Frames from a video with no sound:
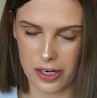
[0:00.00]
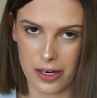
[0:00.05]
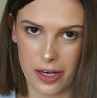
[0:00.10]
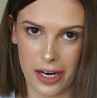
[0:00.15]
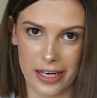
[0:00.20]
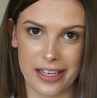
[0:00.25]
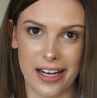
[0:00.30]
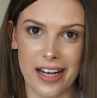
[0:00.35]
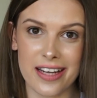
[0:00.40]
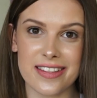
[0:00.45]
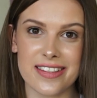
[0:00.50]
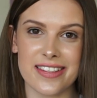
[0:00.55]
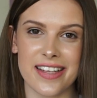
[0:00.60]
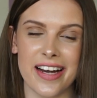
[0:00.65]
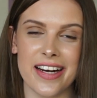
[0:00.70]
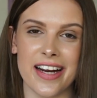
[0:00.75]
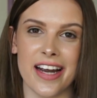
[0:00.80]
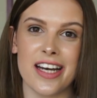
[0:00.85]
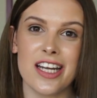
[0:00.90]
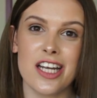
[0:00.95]
I can't
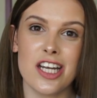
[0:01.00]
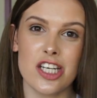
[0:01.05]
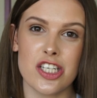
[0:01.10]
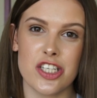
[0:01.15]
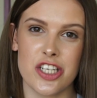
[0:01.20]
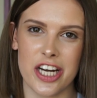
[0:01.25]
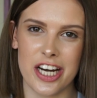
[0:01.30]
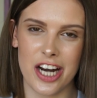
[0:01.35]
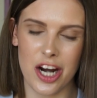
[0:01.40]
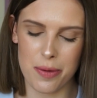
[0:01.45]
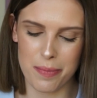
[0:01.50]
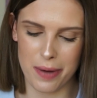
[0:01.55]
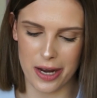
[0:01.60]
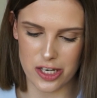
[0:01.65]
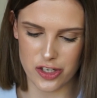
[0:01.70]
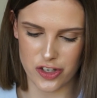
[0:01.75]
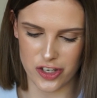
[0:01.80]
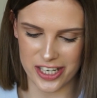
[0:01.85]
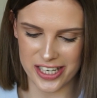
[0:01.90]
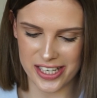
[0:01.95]
say it,
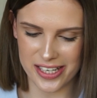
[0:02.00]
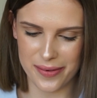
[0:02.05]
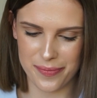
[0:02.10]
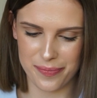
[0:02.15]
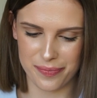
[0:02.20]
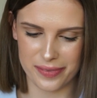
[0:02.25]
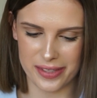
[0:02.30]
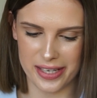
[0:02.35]
geometry.